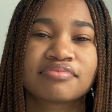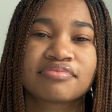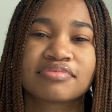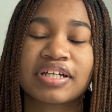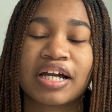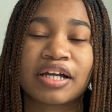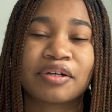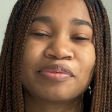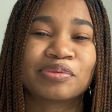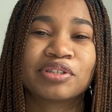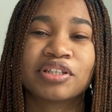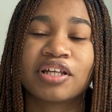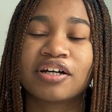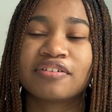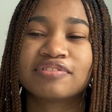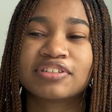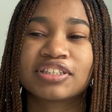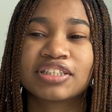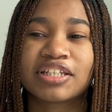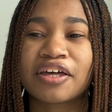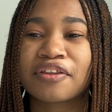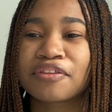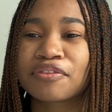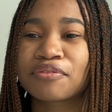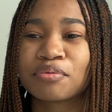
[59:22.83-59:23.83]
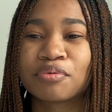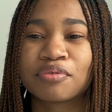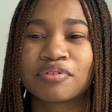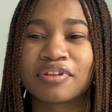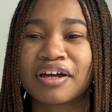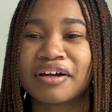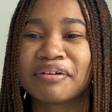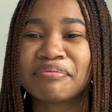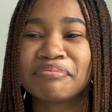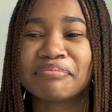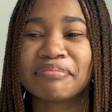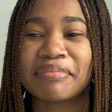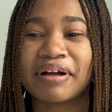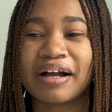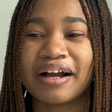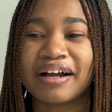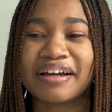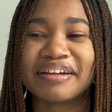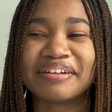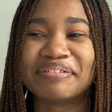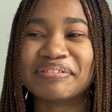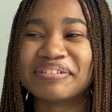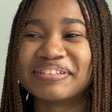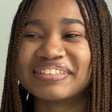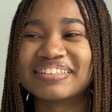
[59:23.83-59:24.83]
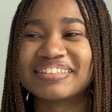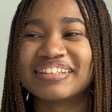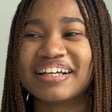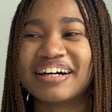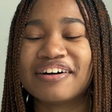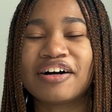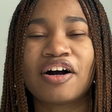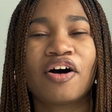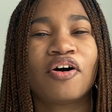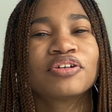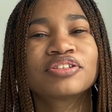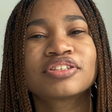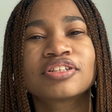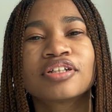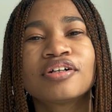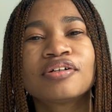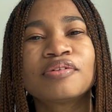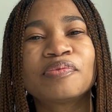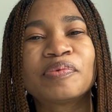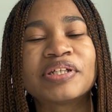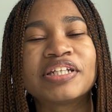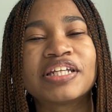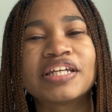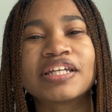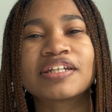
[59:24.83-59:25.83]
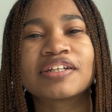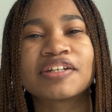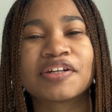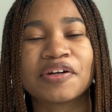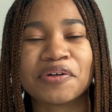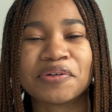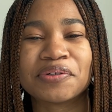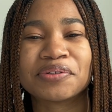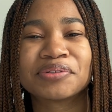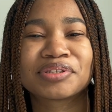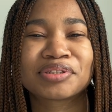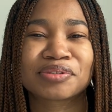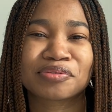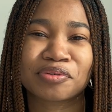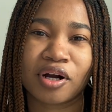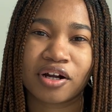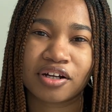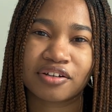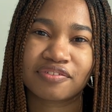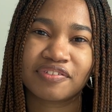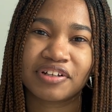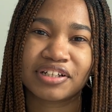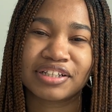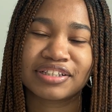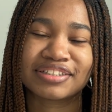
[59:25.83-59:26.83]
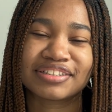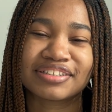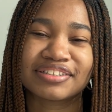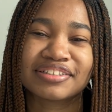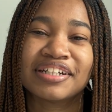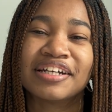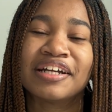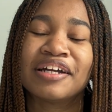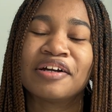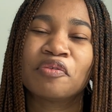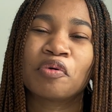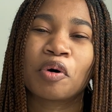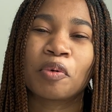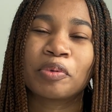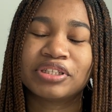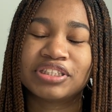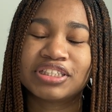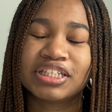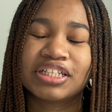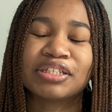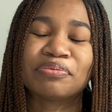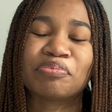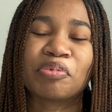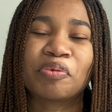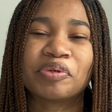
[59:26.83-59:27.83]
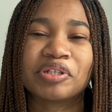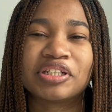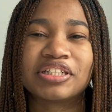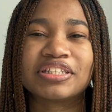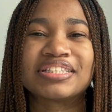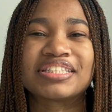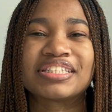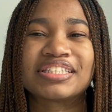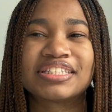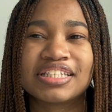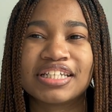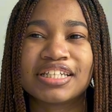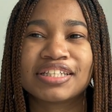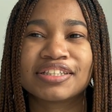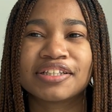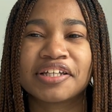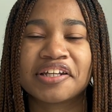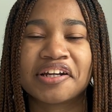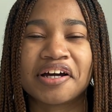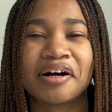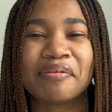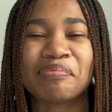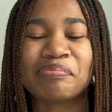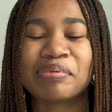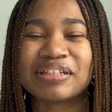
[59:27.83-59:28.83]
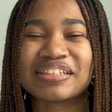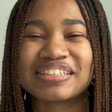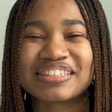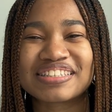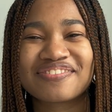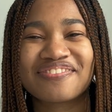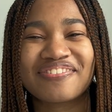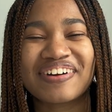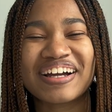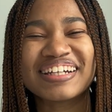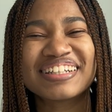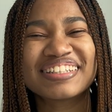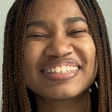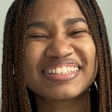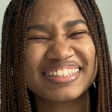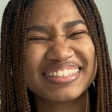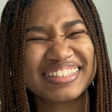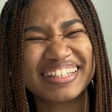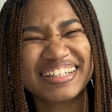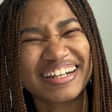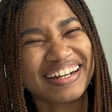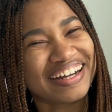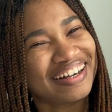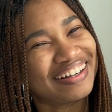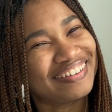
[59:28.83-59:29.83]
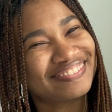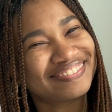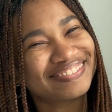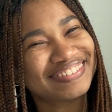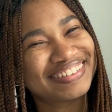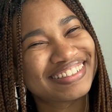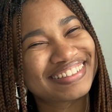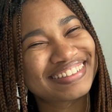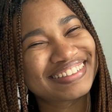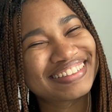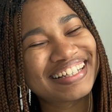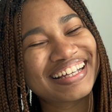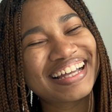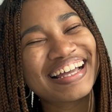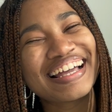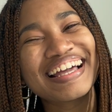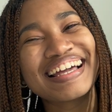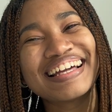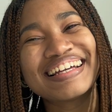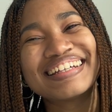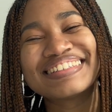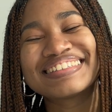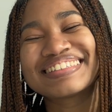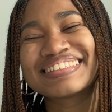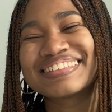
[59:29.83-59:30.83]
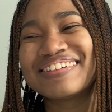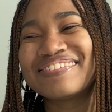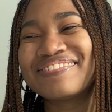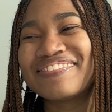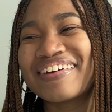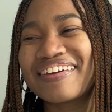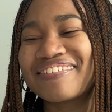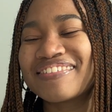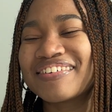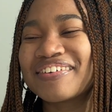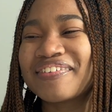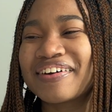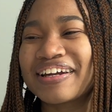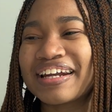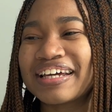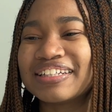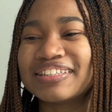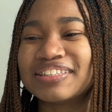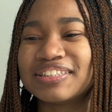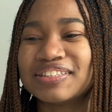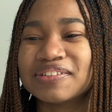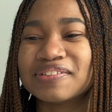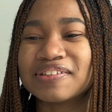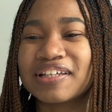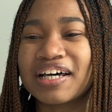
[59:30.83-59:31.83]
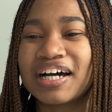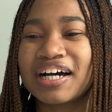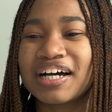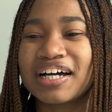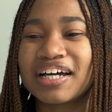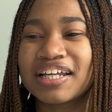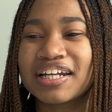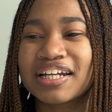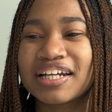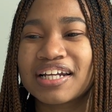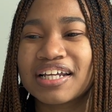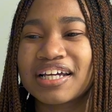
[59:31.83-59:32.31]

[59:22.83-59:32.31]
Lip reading: I would love to get through them. I would love, also, we didn't go to Rockefeller. Well, we did, but we didn't see it lit up, and it's finally lit up. So maybe when I do that,